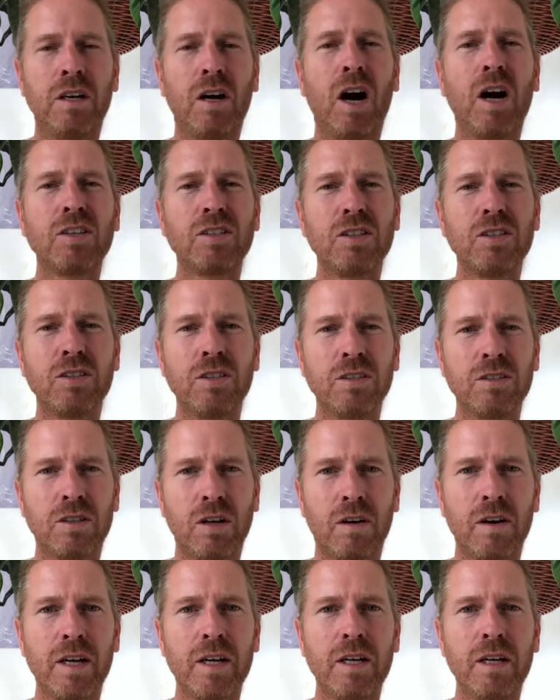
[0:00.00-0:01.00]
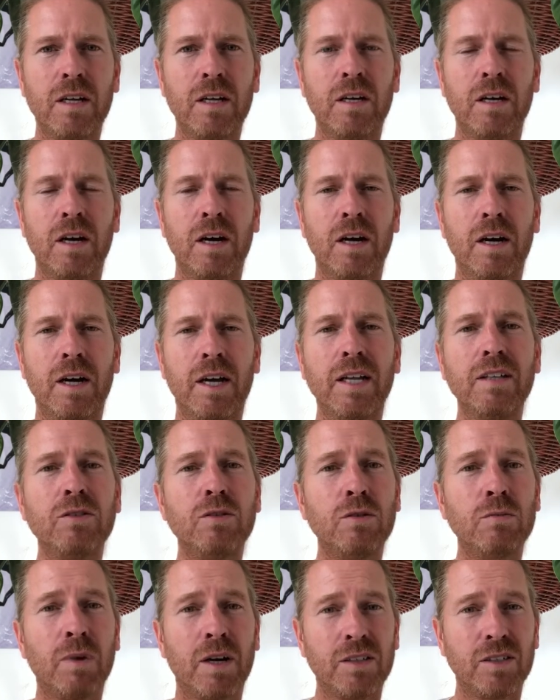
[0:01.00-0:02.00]
oxygen
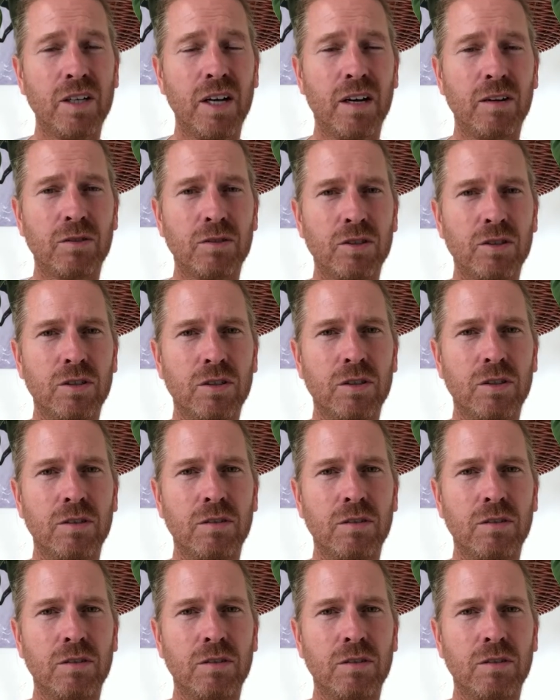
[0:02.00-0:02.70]
into my cells.